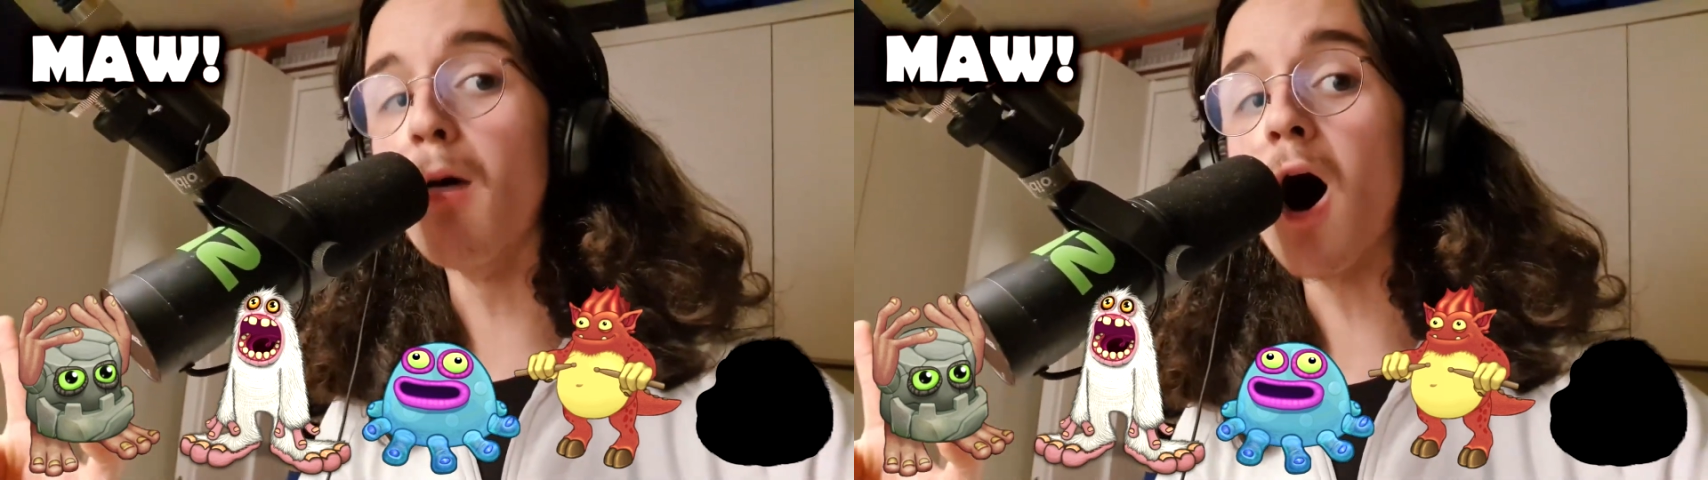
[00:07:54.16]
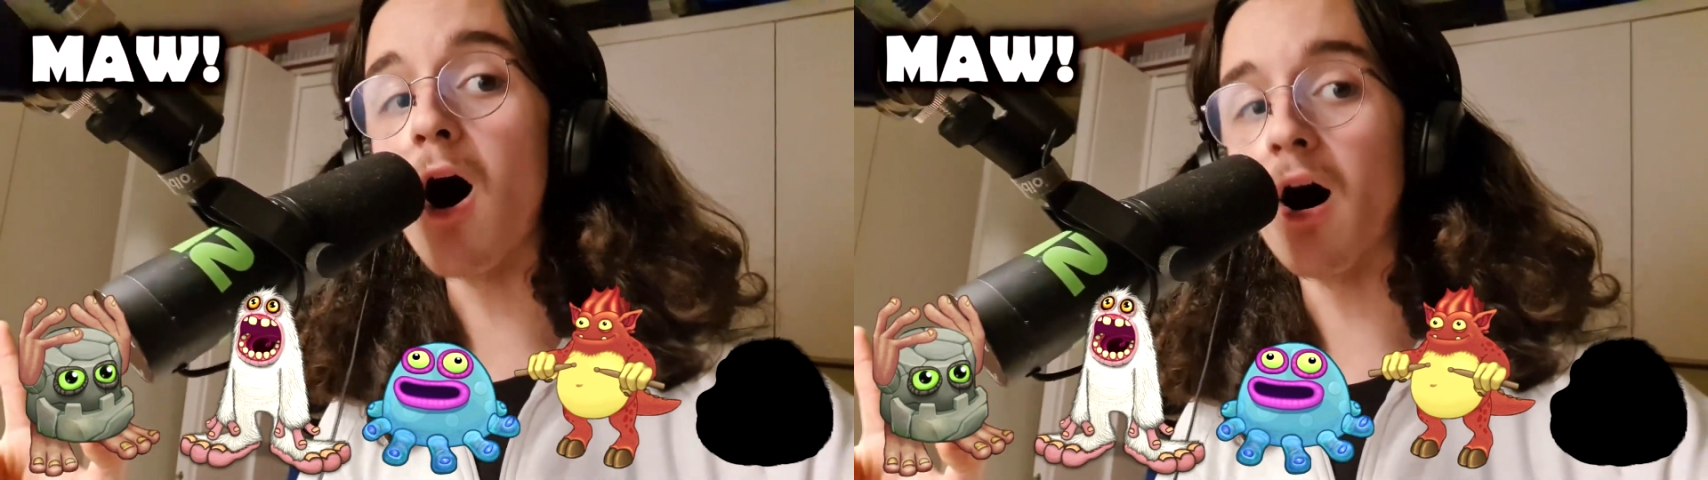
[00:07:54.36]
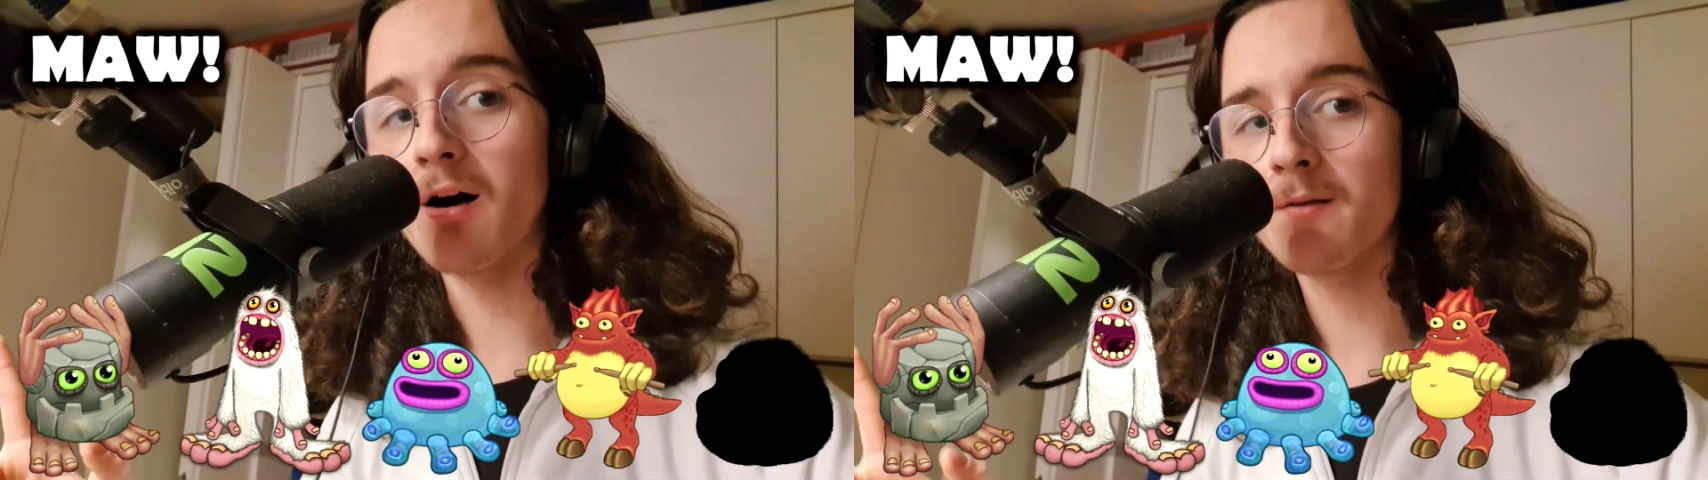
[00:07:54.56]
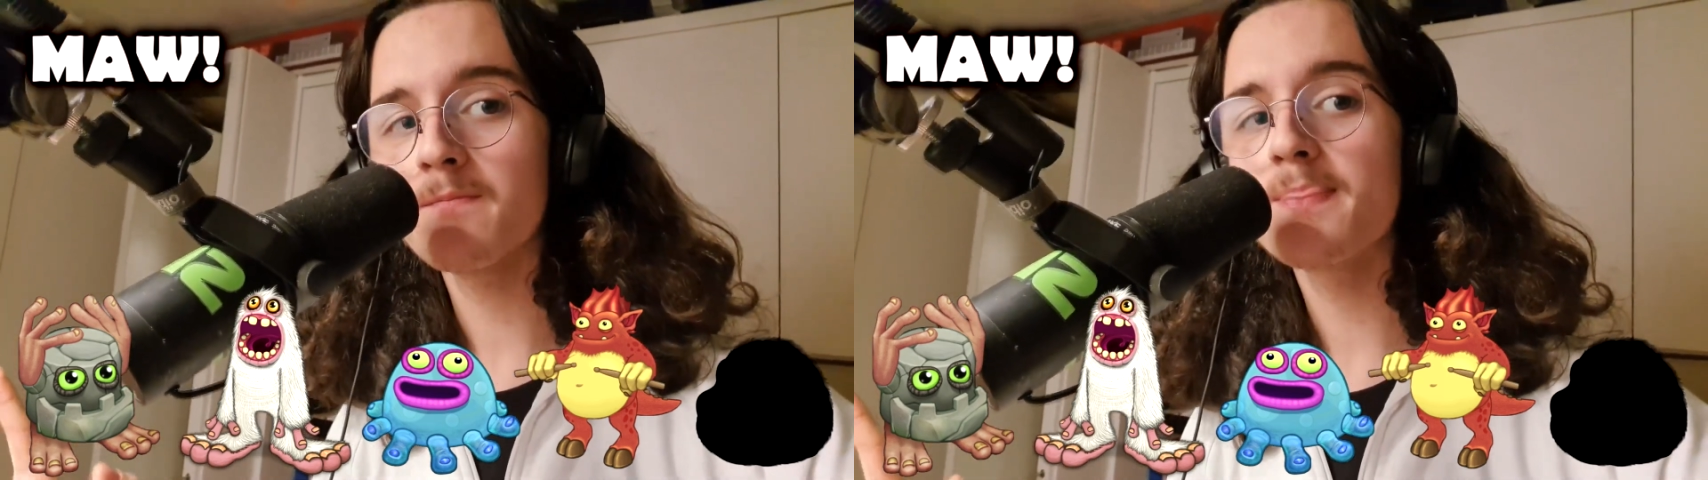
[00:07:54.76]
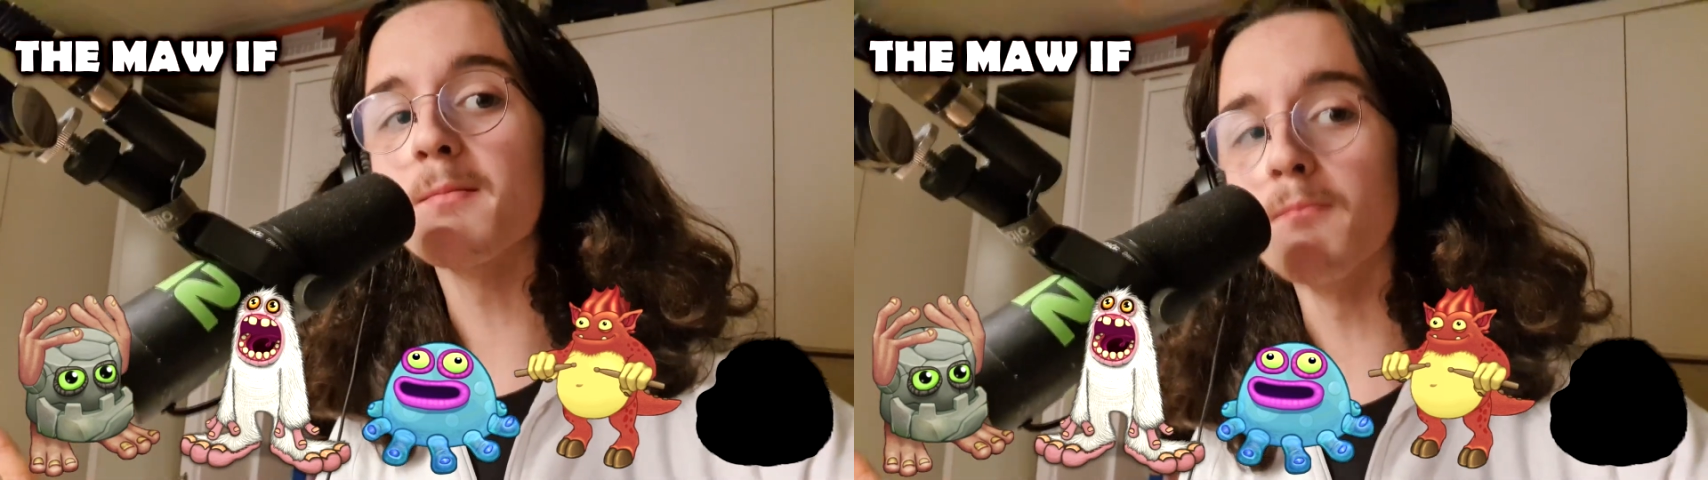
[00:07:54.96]
maw.
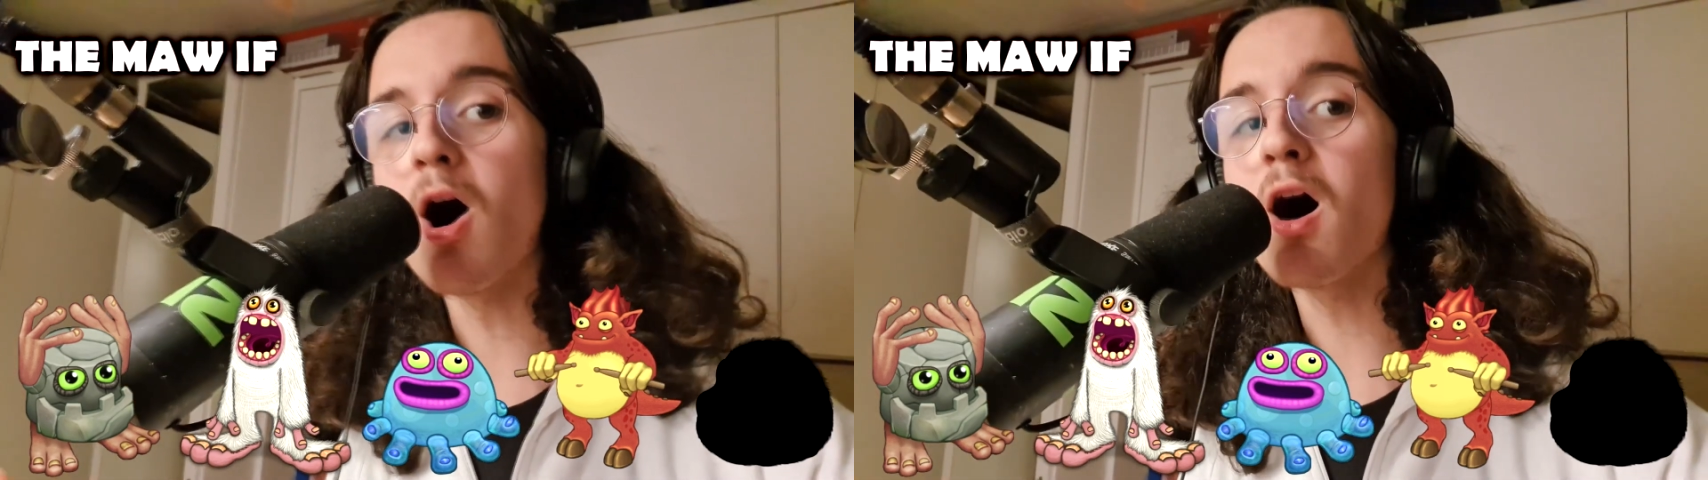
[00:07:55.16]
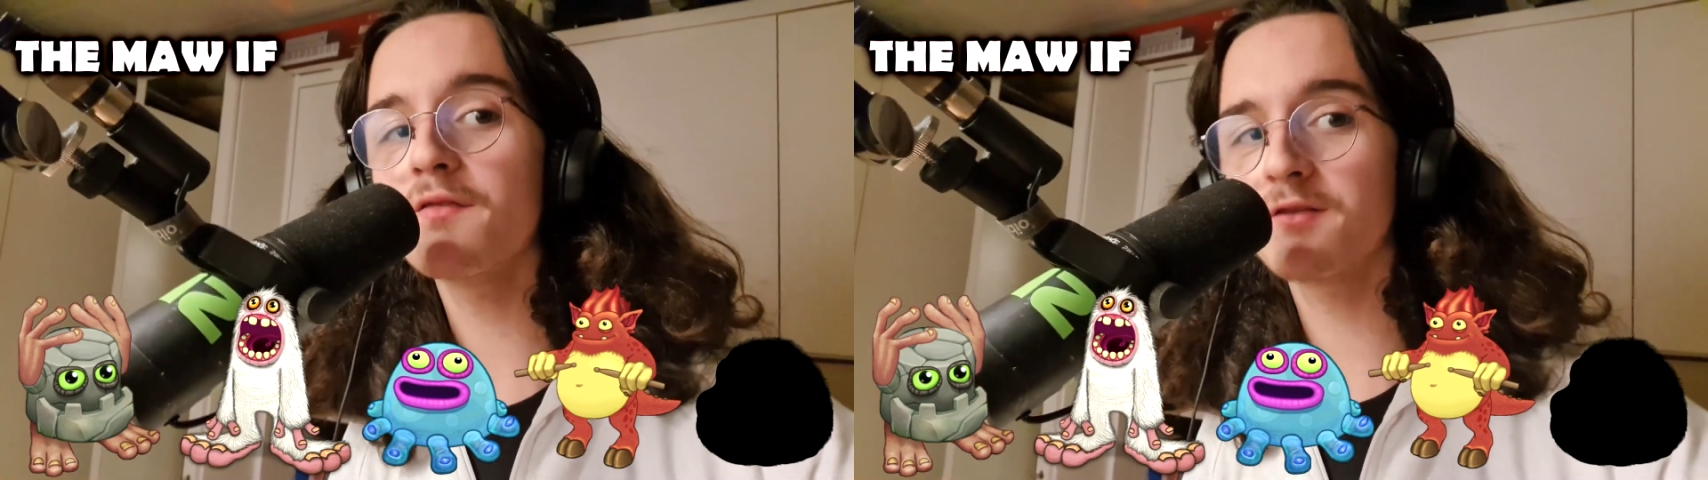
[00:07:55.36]
The maw,